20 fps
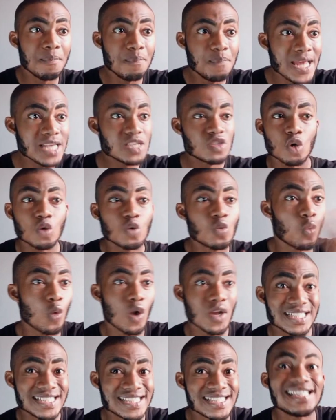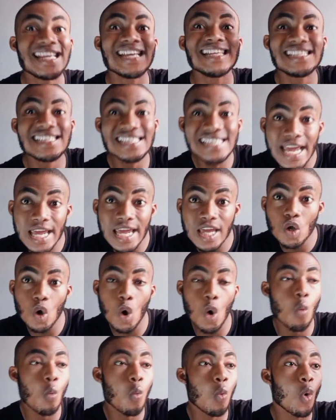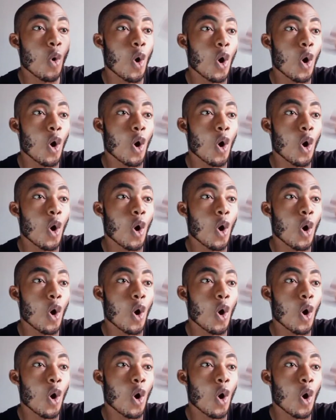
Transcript: based on what they say or